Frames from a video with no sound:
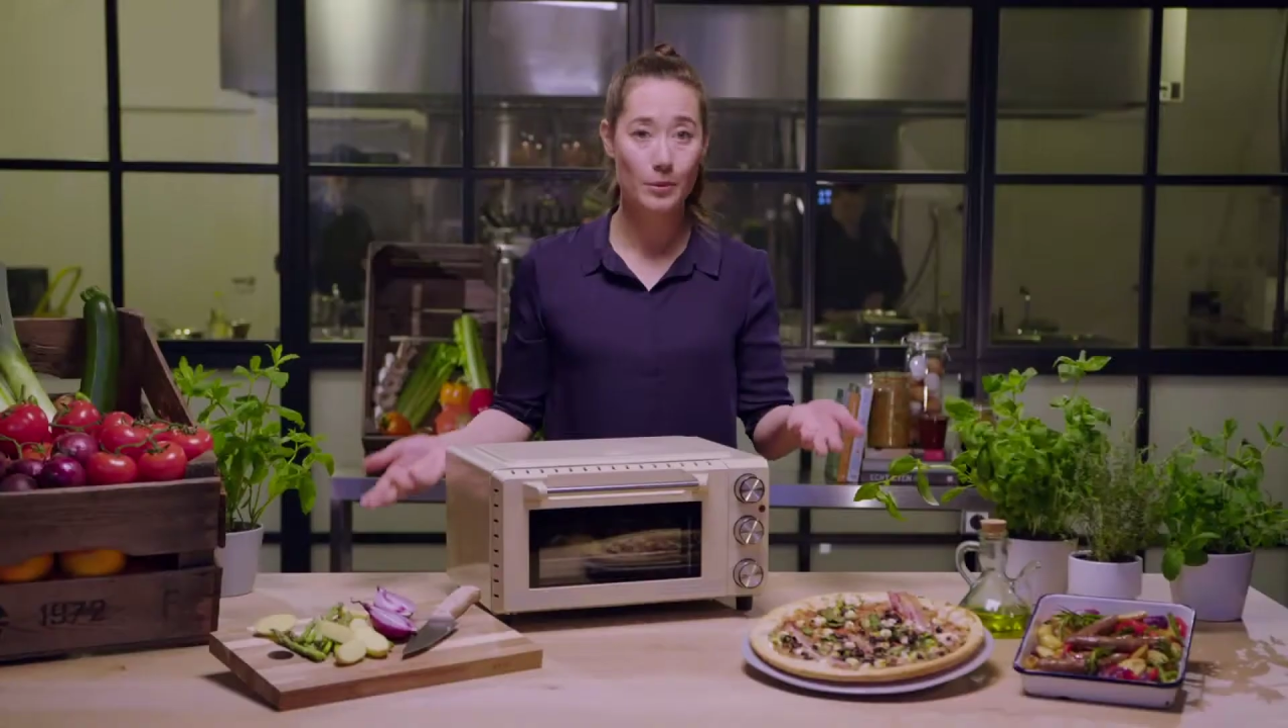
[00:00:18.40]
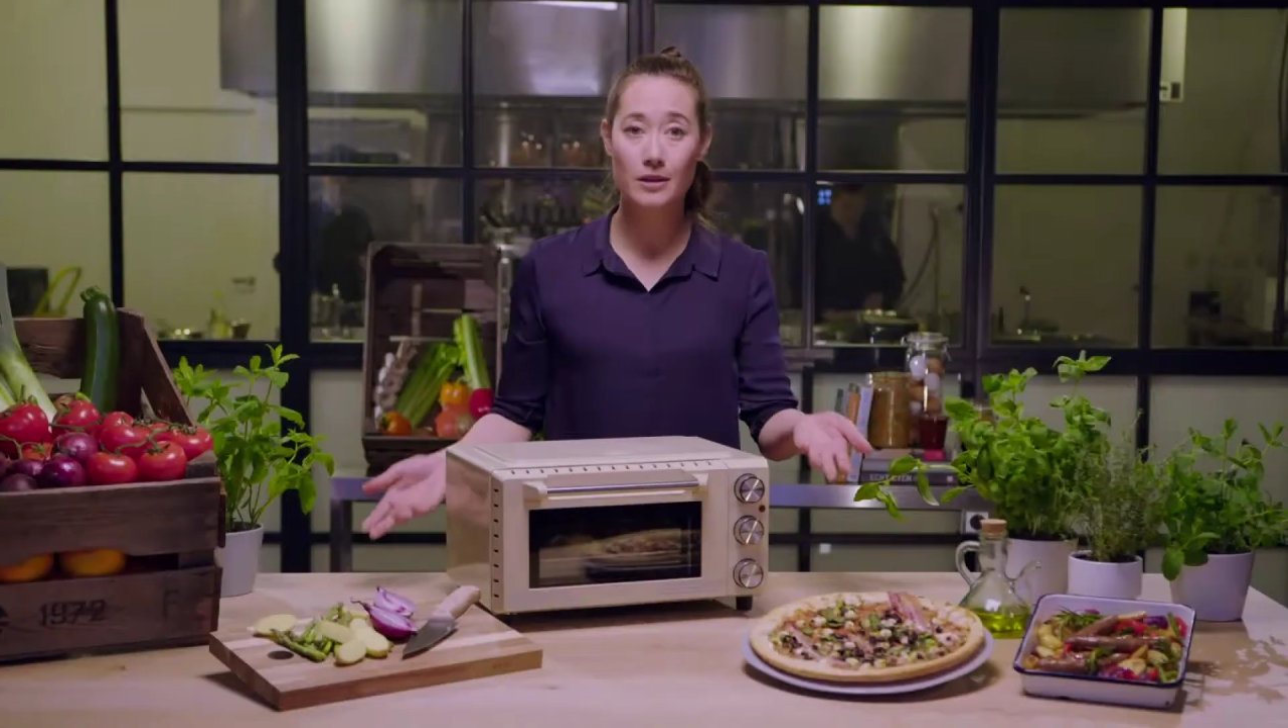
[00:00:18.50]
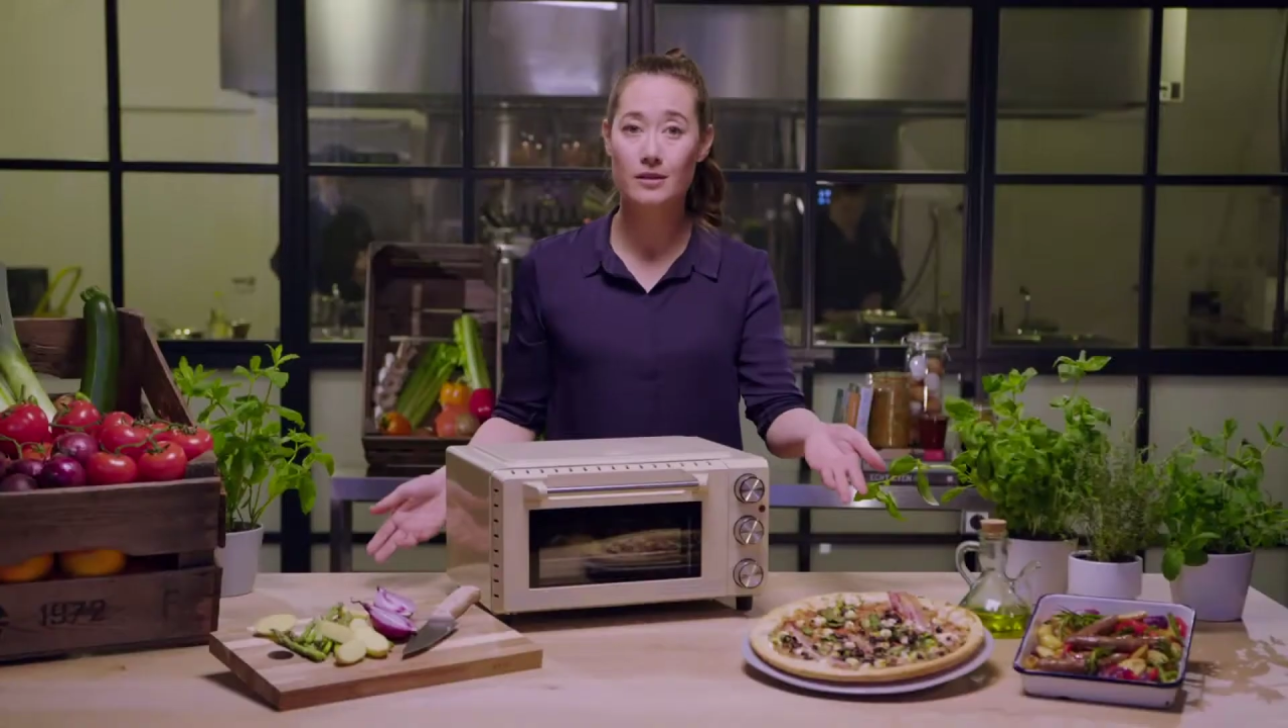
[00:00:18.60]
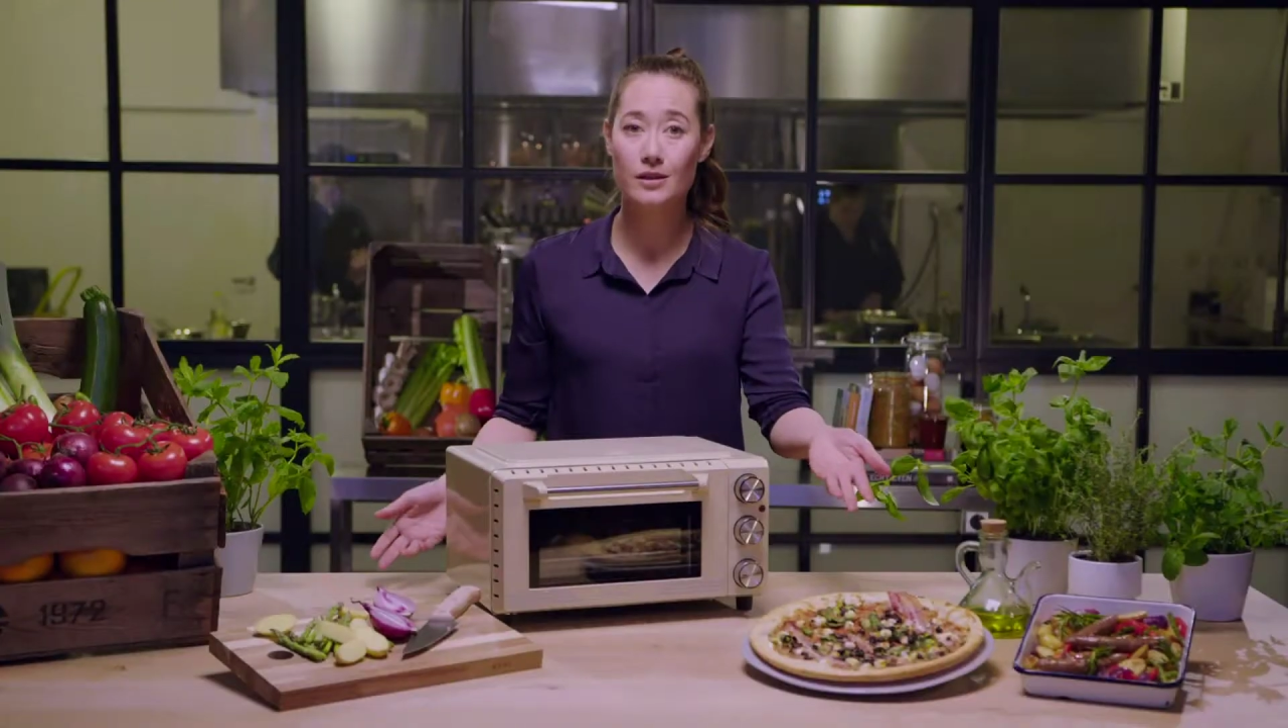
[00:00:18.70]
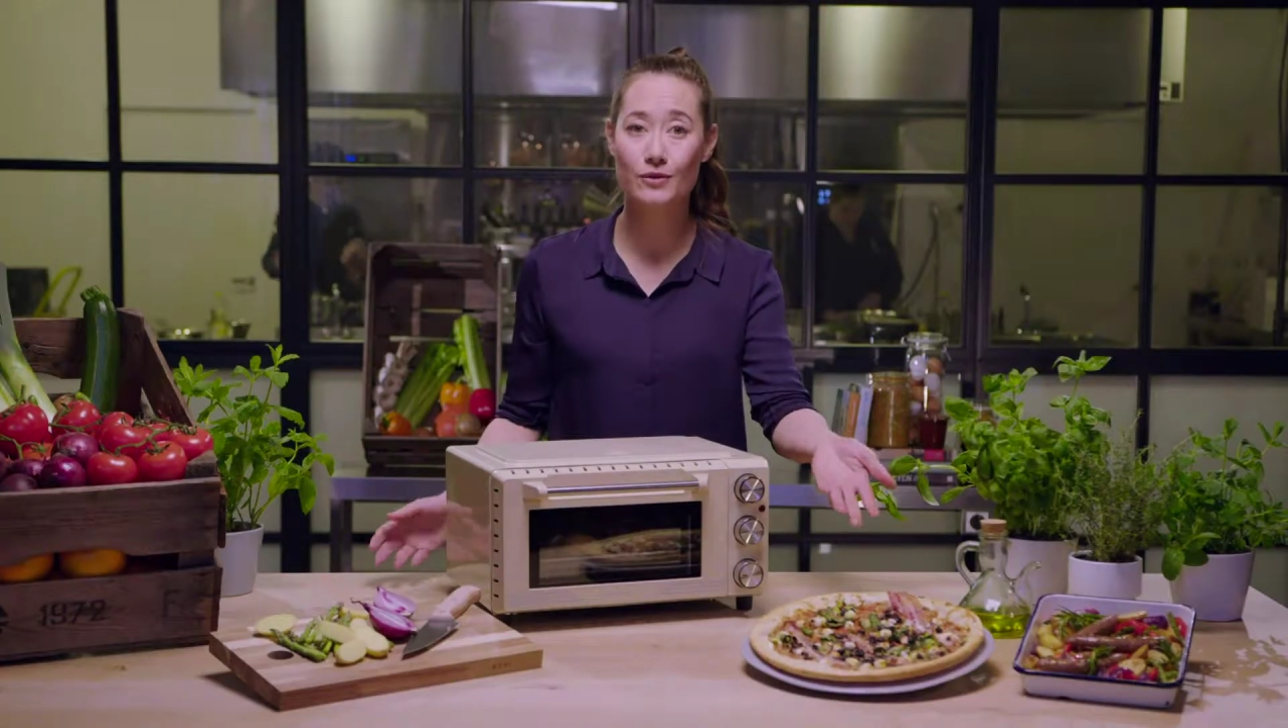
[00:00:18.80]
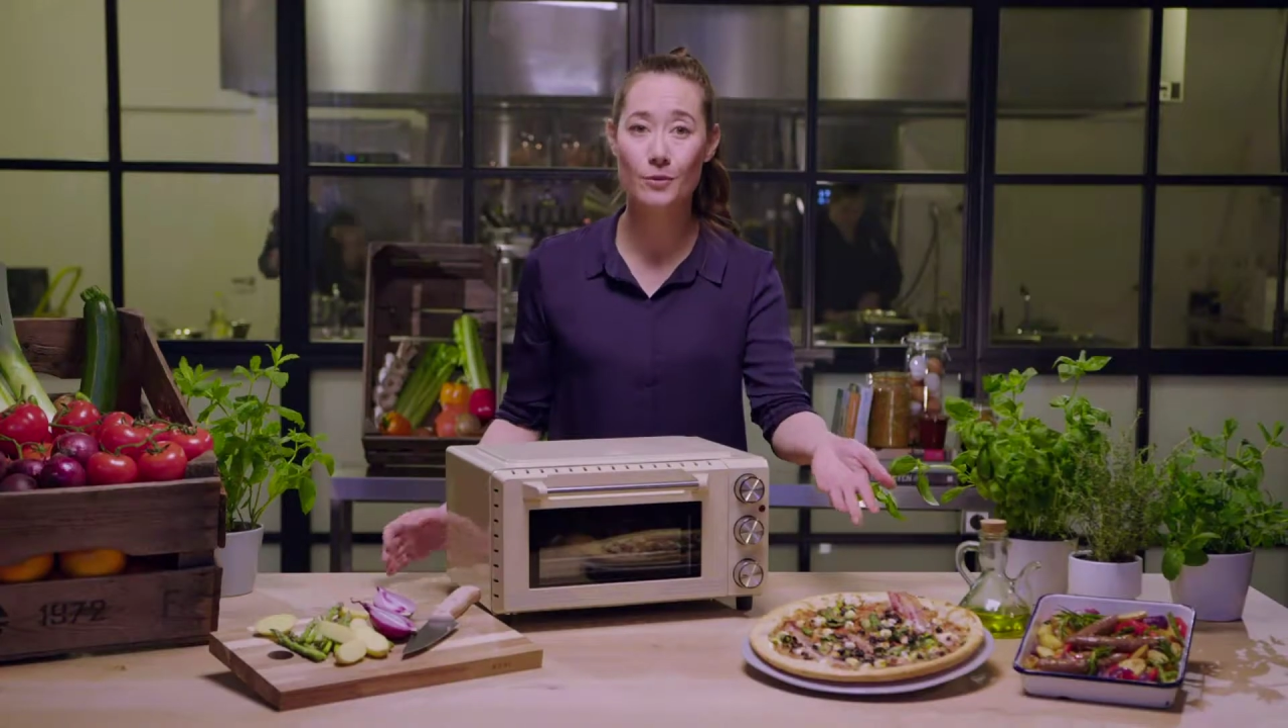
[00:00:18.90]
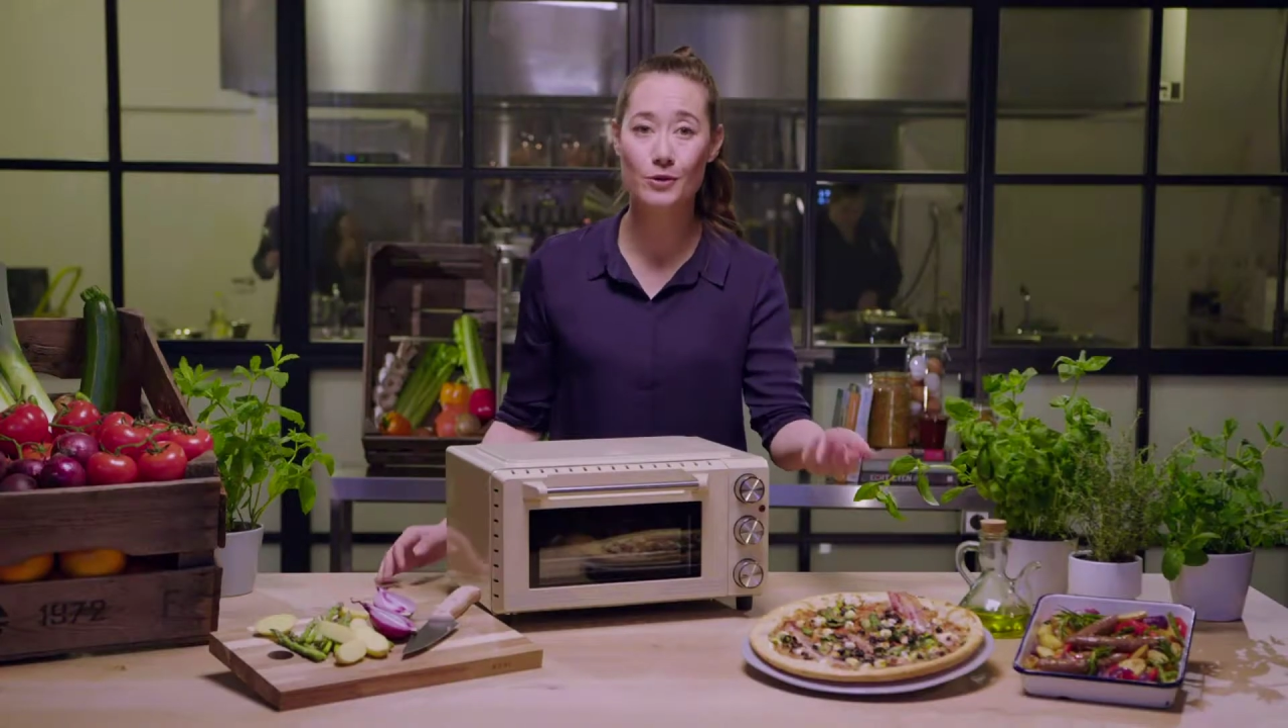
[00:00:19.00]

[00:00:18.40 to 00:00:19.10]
pizzas from the